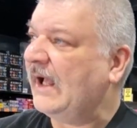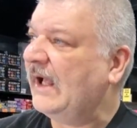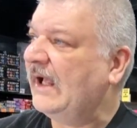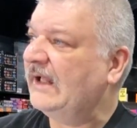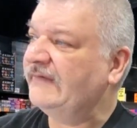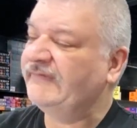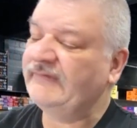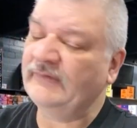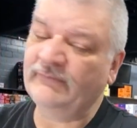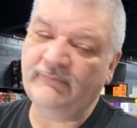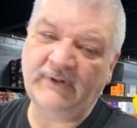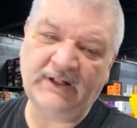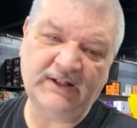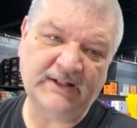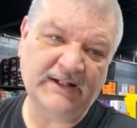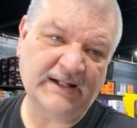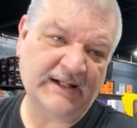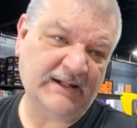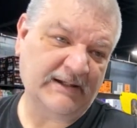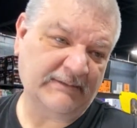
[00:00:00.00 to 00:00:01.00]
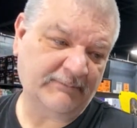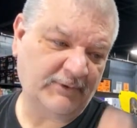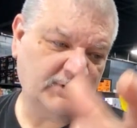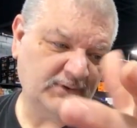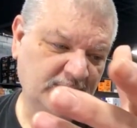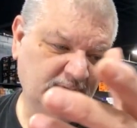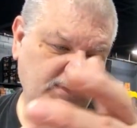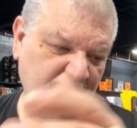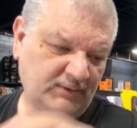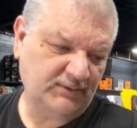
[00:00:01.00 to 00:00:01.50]
So right now I'm going
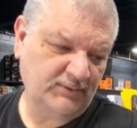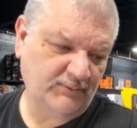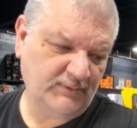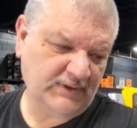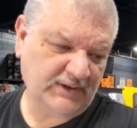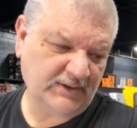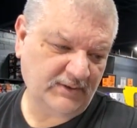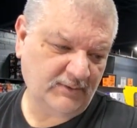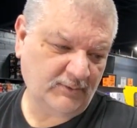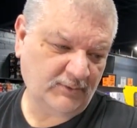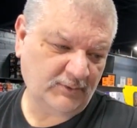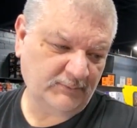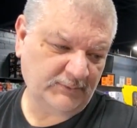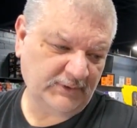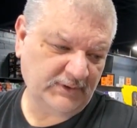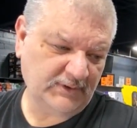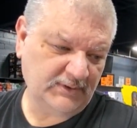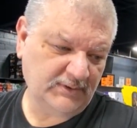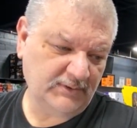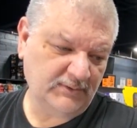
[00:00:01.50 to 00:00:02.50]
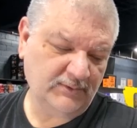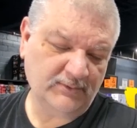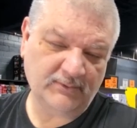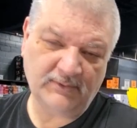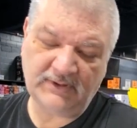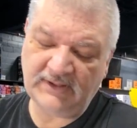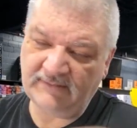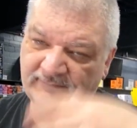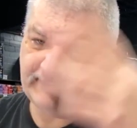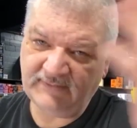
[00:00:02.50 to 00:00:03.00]
to do what I normally do,
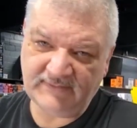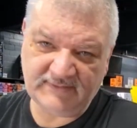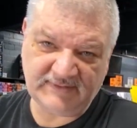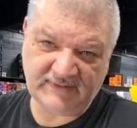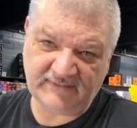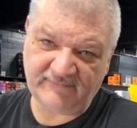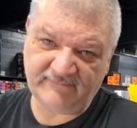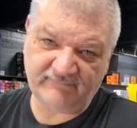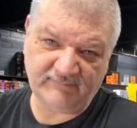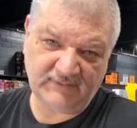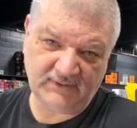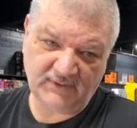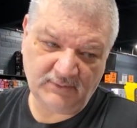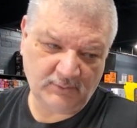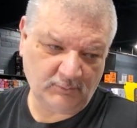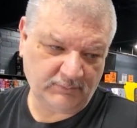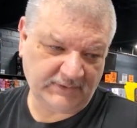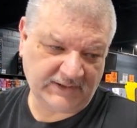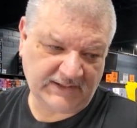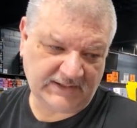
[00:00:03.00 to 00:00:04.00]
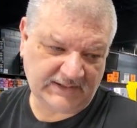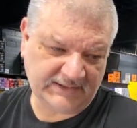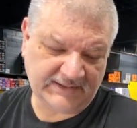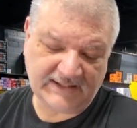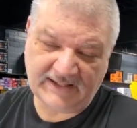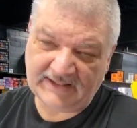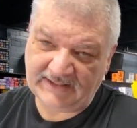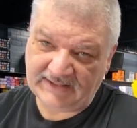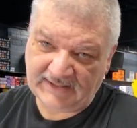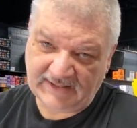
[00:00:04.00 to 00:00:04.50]
give you the test video, blah,
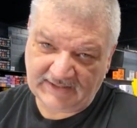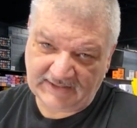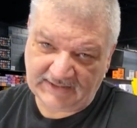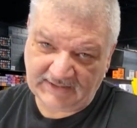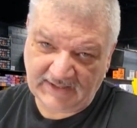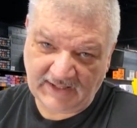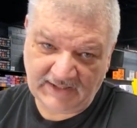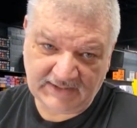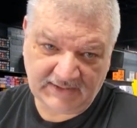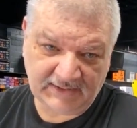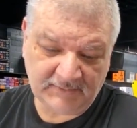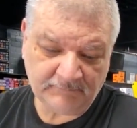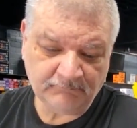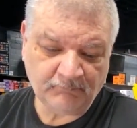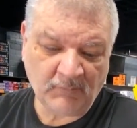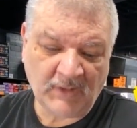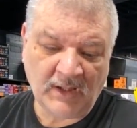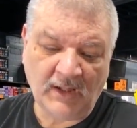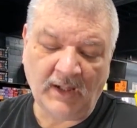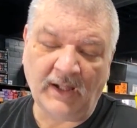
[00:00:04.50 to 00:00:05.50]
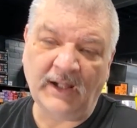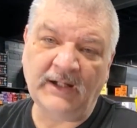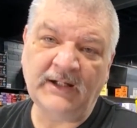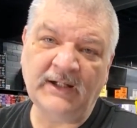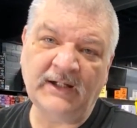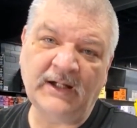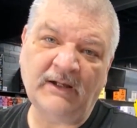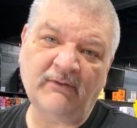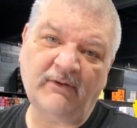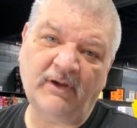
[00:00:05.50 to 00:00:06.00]
yada, yada, yada. And
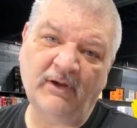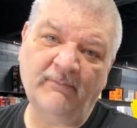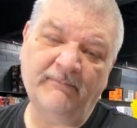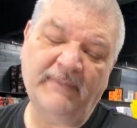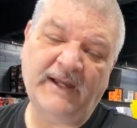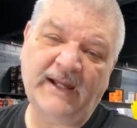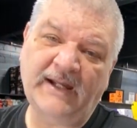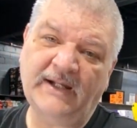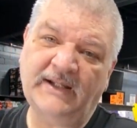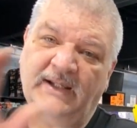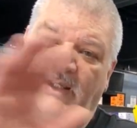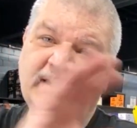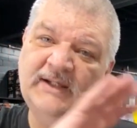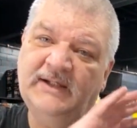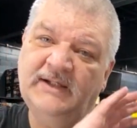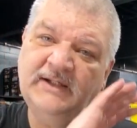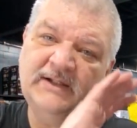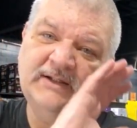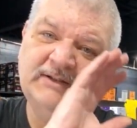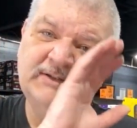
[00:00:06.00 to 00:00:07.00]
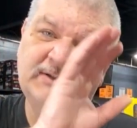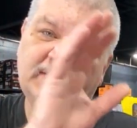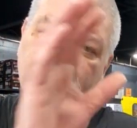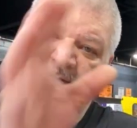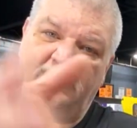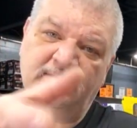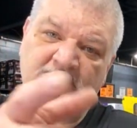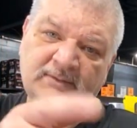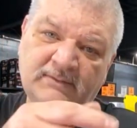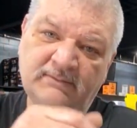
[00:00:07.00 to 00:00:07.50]
then I'll come back
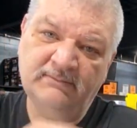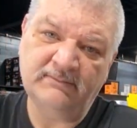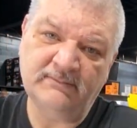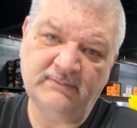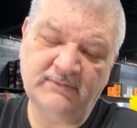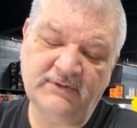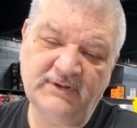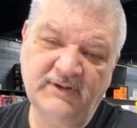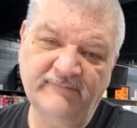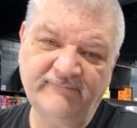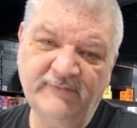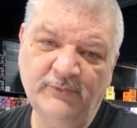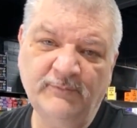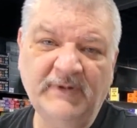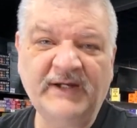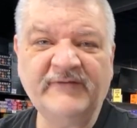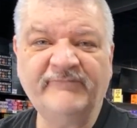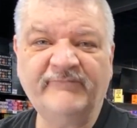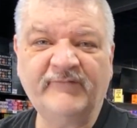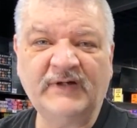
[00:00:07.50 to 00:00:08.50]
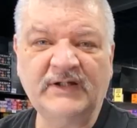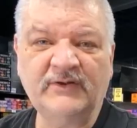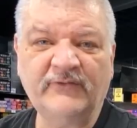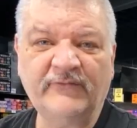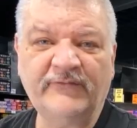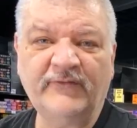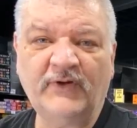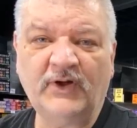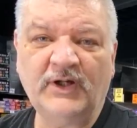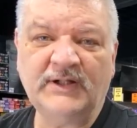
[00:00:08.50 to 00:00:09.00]
and give you my final
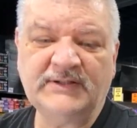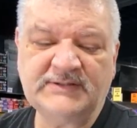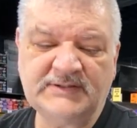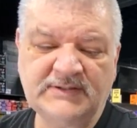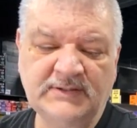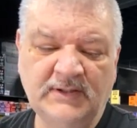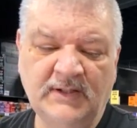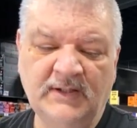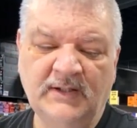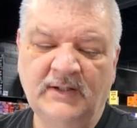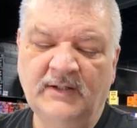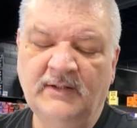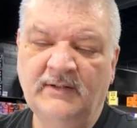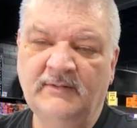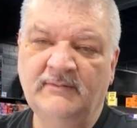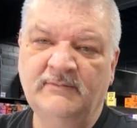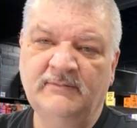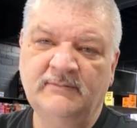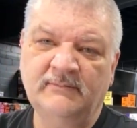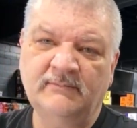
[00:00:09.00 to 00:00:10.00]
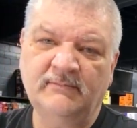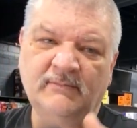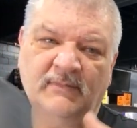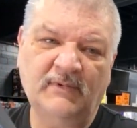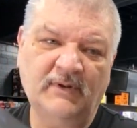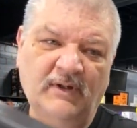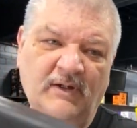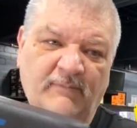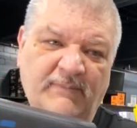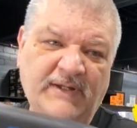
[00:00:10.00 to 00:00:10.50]
thoughts
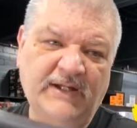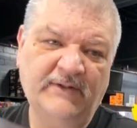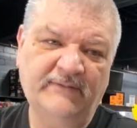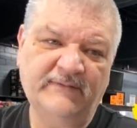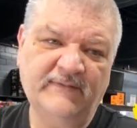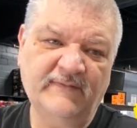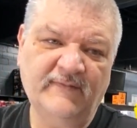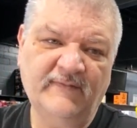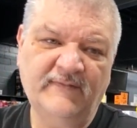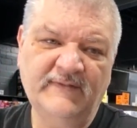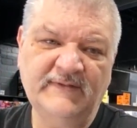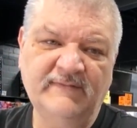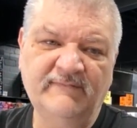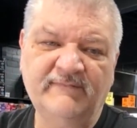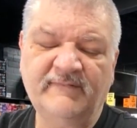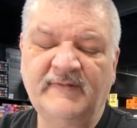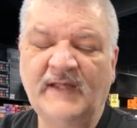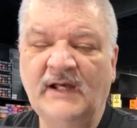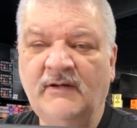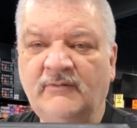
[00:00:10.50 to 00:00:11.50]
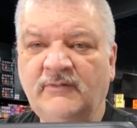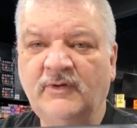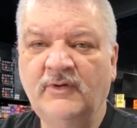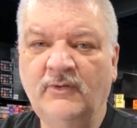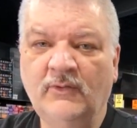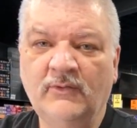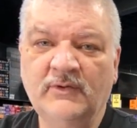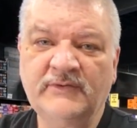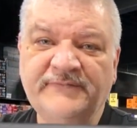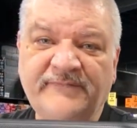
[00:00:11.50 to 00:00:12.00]
about the
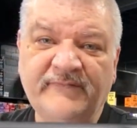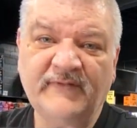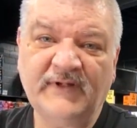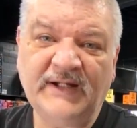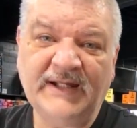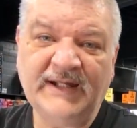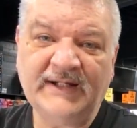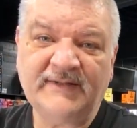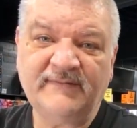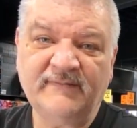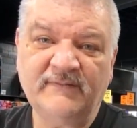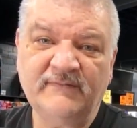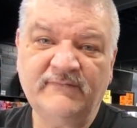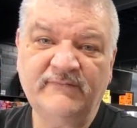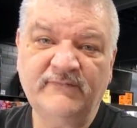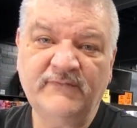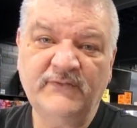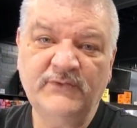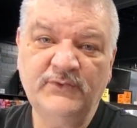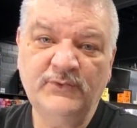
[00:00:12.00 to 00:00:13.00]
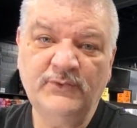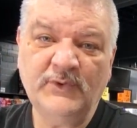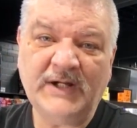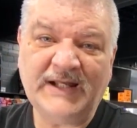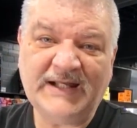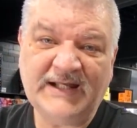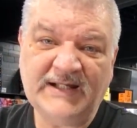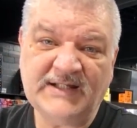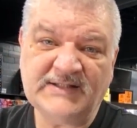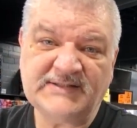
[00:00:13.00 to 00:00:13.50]
Soundcore Select
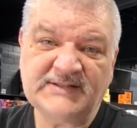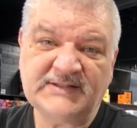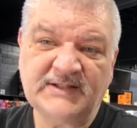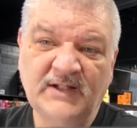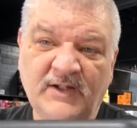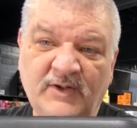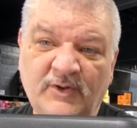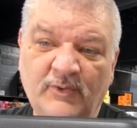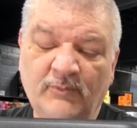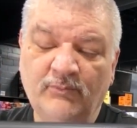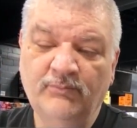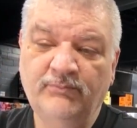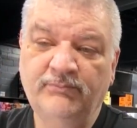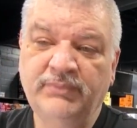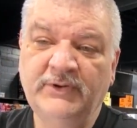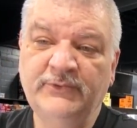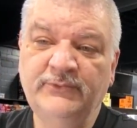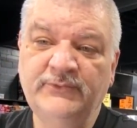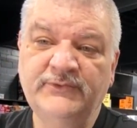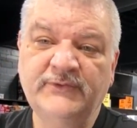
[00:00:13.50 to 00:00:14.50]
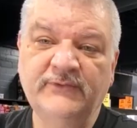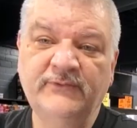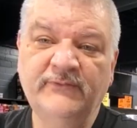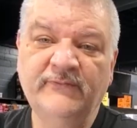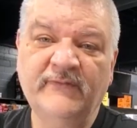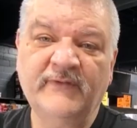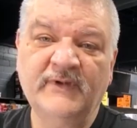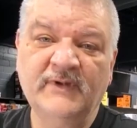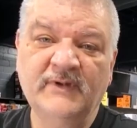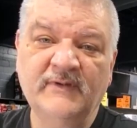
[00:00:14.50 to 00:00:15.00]
2S
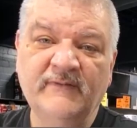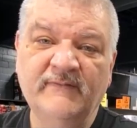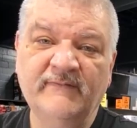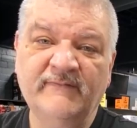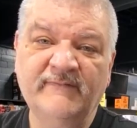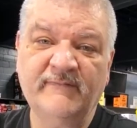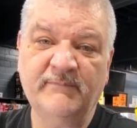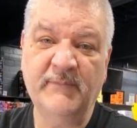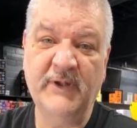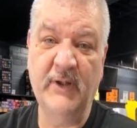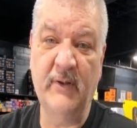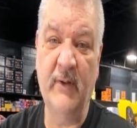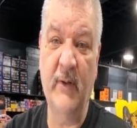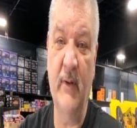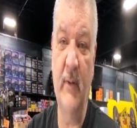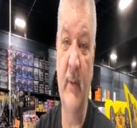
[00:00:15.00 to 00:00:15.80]
Bluetooth speaker.